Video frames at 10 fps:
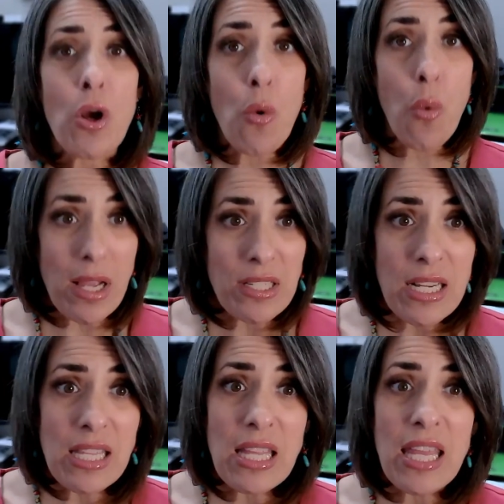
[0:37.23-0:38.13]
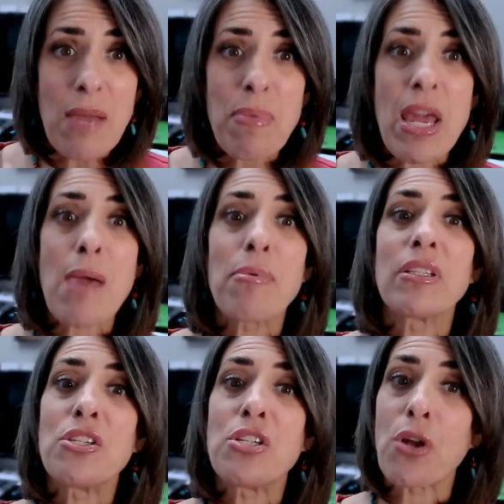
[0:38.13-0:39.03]
requesting that they be
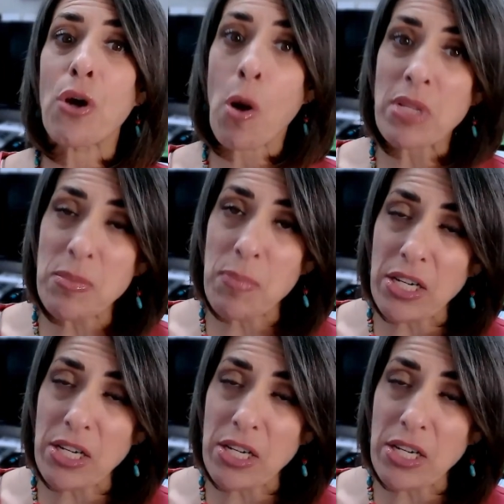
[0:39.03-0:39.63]
able to do their home